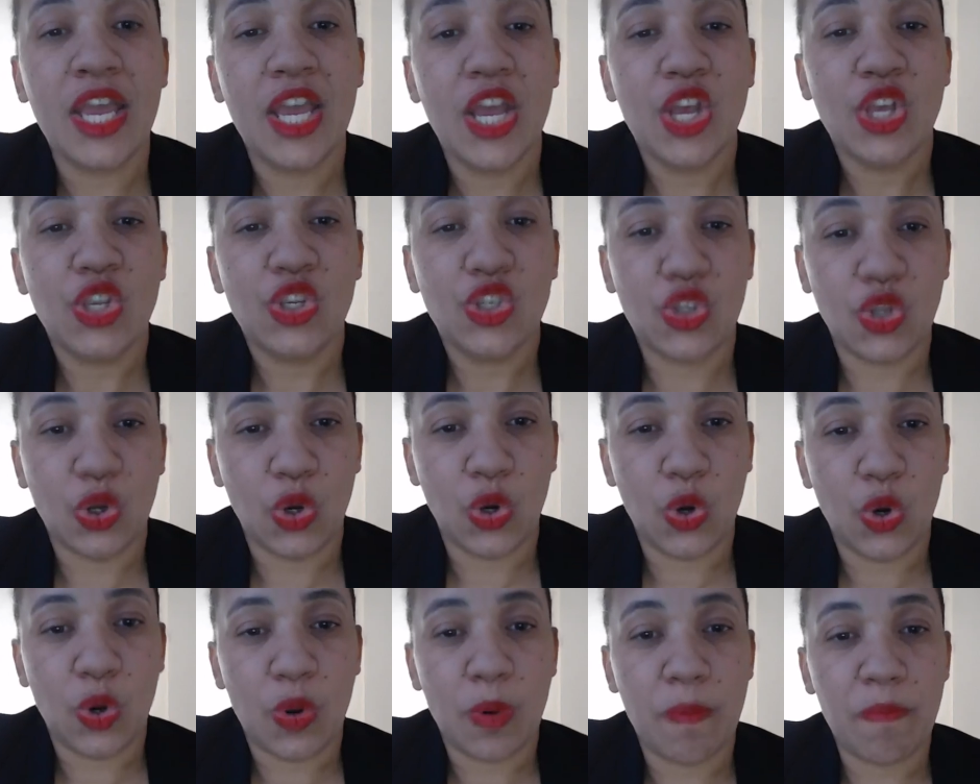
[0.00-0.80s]

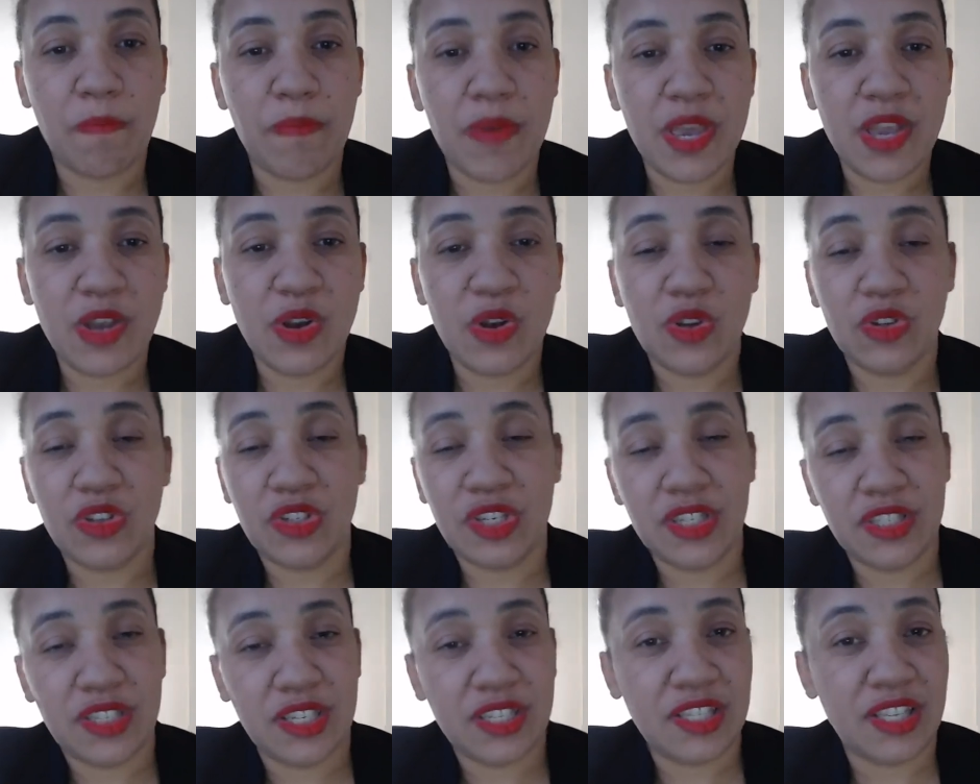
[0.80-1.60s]
So being
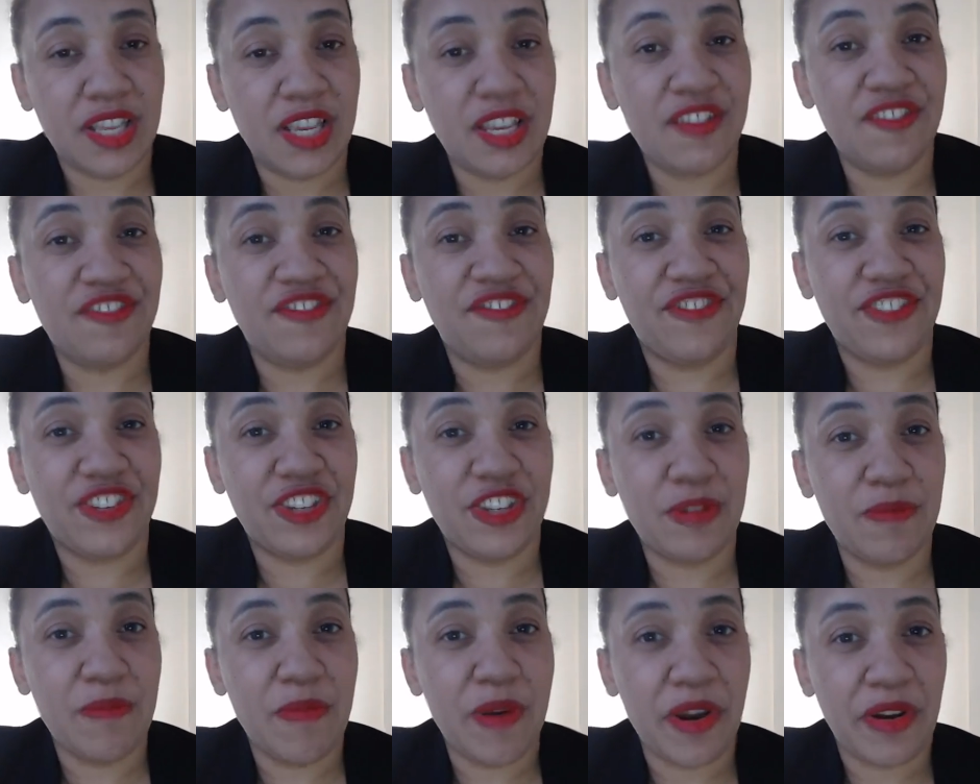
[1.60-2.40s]
consistent is
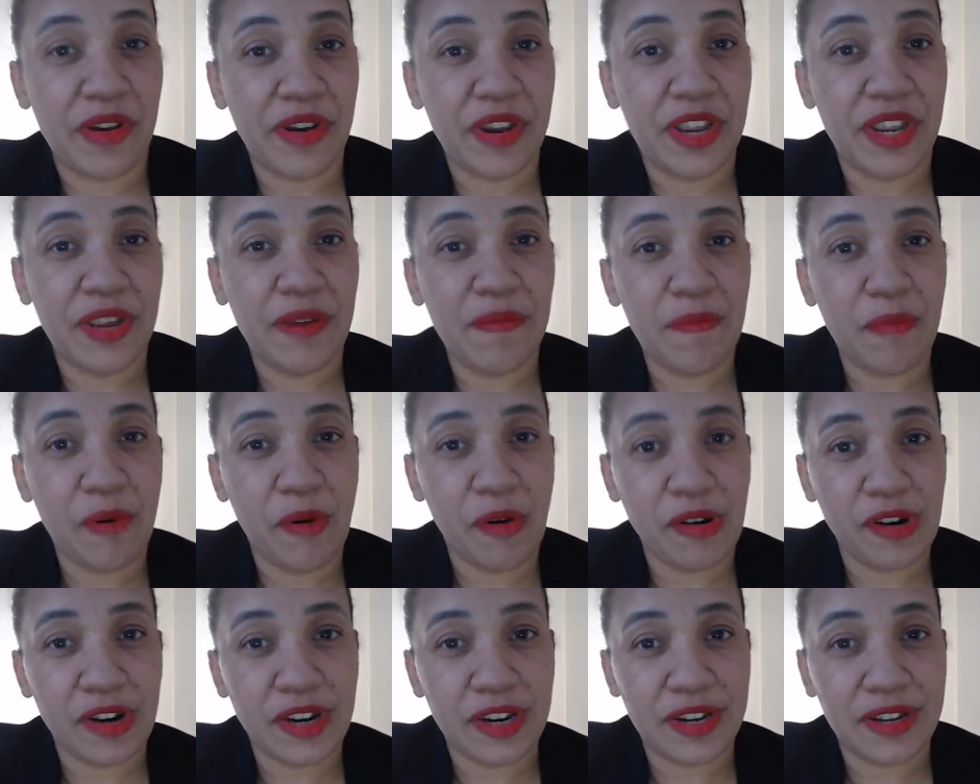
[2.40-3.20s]
very
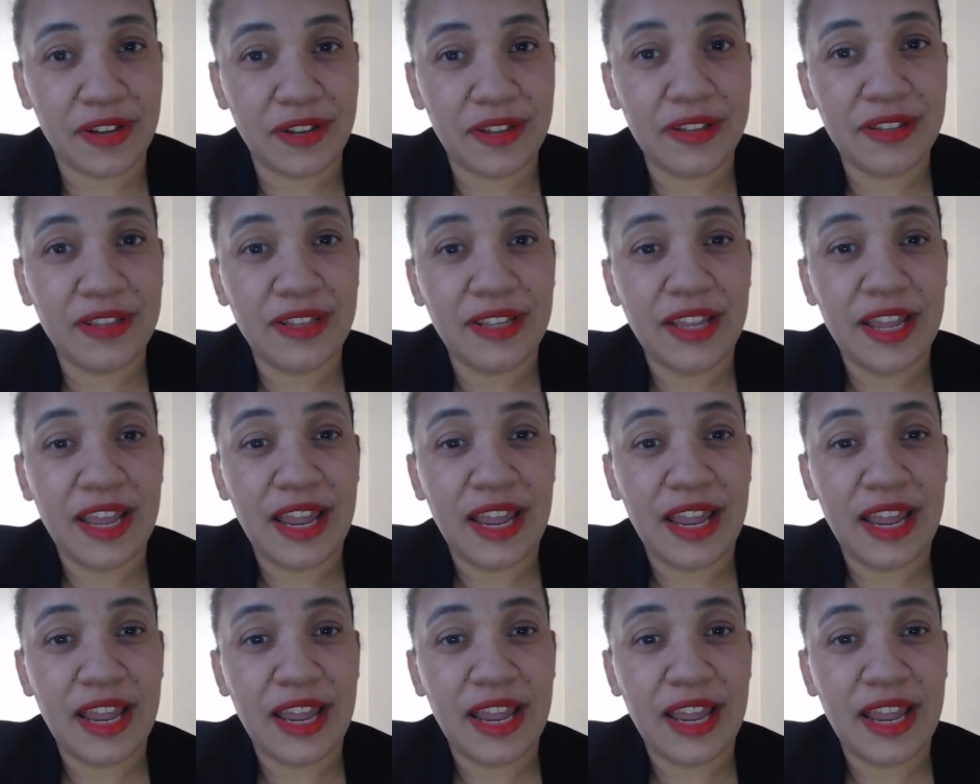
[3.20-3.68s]
important.